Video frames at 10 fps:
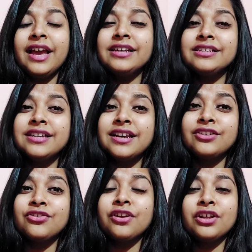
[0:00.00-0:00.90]

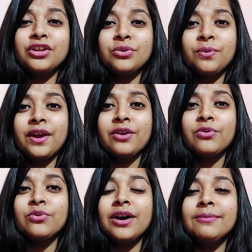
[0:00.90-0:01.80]
SDET or any QA
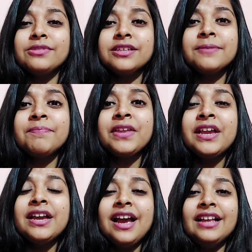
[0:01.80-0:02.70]
who comes in
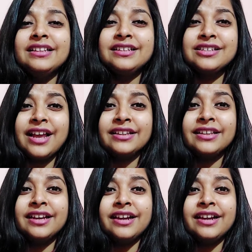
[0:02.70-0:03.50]
and things like that.